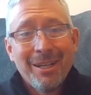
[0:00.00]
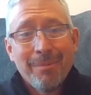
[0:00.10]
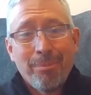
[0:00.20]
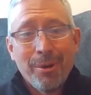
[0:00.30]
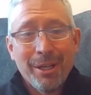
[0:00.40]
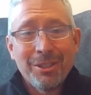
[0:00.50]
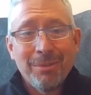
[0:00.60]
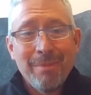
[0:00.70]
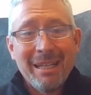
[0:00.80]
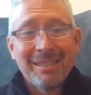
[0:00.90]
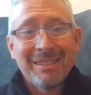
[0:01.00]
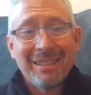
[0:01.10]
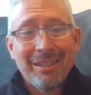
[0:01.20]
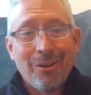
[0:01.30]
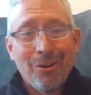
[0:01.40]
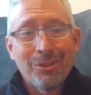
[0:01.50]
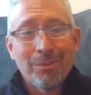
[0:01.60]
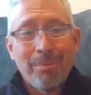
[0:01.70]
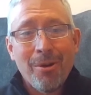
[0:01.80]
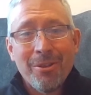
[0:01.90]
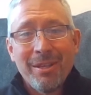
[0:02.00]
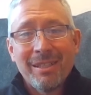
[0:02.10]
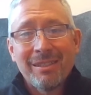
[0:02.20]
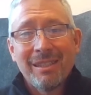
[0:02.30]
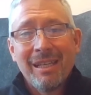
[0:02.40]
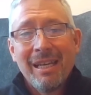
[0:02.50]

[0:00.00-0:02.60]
production medicine that are also part of this.